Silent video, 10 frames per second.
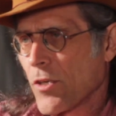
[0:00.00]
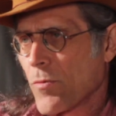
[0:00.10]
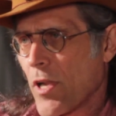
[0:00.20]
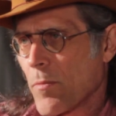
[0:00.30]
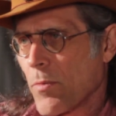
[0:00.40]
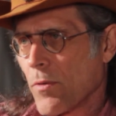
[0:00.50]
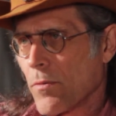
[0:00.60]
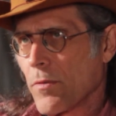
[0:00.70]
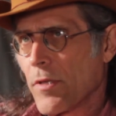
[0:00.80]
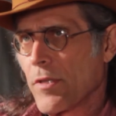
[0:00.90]
an
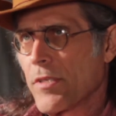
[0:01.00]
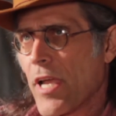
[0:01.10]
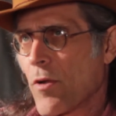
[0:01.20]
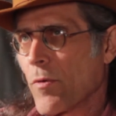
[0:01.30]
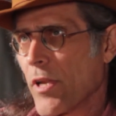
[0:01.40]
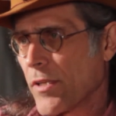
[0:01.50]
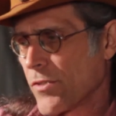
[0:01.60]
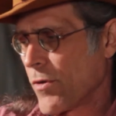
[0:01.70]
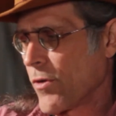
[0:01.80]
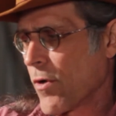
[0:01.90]
incredible integrity,
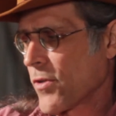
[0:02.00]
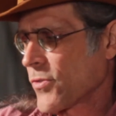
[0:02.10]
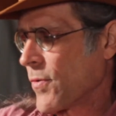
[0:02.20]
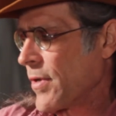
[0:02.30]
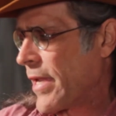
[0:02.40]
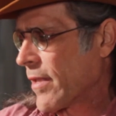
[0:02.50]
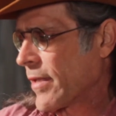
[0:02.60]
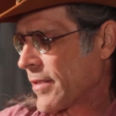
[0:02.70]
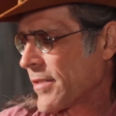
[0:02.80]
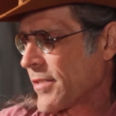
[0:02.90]
considering you're also
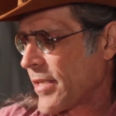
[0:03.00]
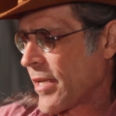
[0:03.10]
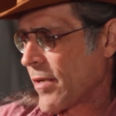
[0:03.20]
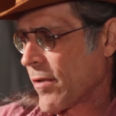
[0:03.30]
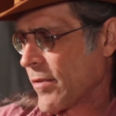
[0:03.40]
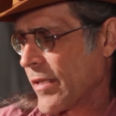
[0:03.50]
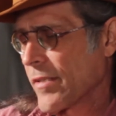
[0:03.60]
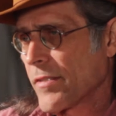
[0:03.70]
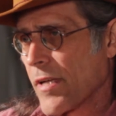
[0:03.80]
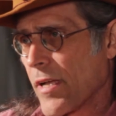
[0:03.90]
nailing the skin on the
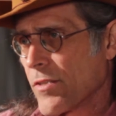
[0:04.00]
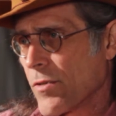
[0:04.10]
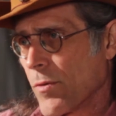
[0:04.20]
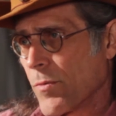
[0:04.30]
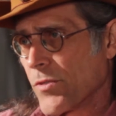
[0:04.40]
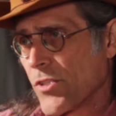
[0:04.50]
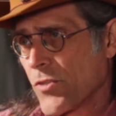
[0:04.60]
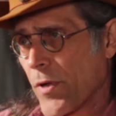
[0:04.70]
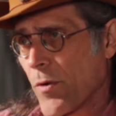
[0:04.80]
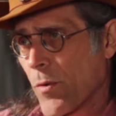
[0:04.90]
inside to it, which is
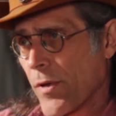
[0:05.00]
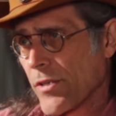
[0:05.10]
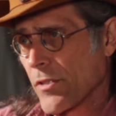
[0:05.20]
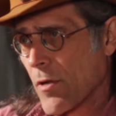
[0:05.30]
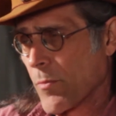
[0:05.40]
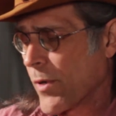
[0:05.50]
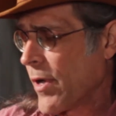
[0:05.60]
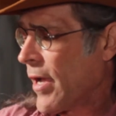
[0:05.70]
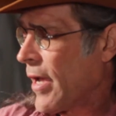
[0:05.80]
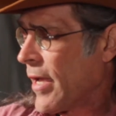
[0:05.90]
3/4 inch lumber,
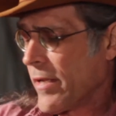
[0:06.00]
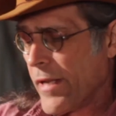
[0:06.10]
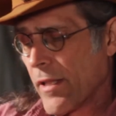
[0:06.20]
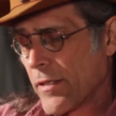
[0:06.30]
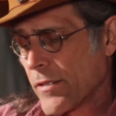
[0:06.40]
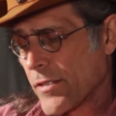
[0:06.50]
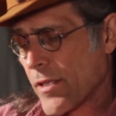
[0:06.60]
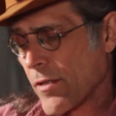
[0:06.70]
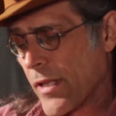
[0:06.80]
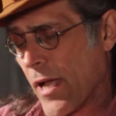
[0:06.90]
nailing the
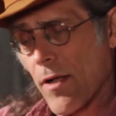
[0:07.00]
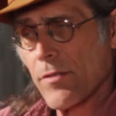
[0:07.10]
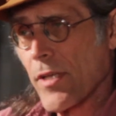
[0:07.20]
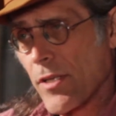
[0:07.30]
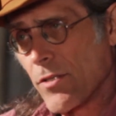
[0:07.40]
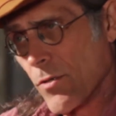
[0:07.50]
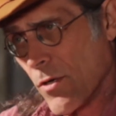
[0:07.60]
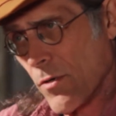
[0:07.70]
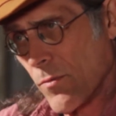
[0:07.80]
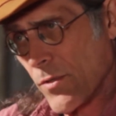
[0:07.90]
skin on the outside
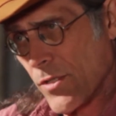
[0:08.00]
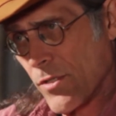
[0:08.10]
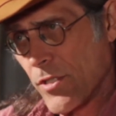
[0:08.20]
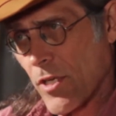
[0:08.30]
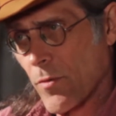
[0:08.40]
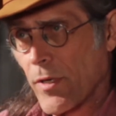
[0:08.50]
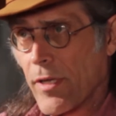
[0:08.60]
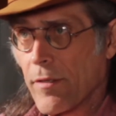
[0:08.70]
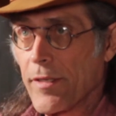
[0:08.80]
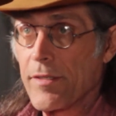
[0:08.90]
to it, which is generally
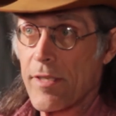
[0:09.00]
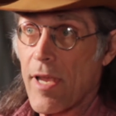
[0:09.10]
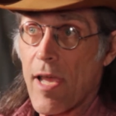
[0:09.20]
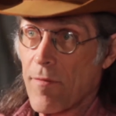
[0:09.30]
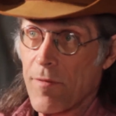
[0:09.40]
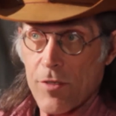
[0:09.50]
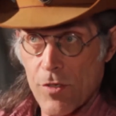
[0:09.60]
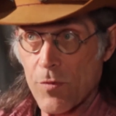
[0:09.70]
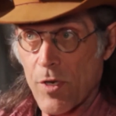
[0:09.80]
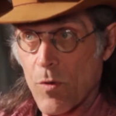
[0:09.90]
at least a 1/2 inch
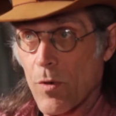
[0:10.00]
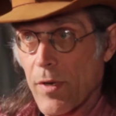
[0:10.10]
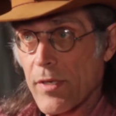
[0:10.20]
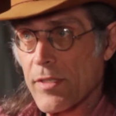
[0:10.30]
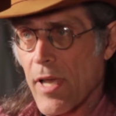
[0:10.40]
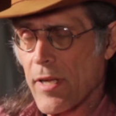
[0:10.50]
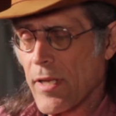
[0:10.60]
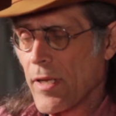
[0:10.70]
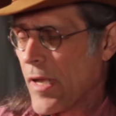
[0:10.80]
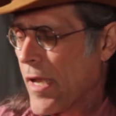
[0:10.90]
or 3/4 inch siding.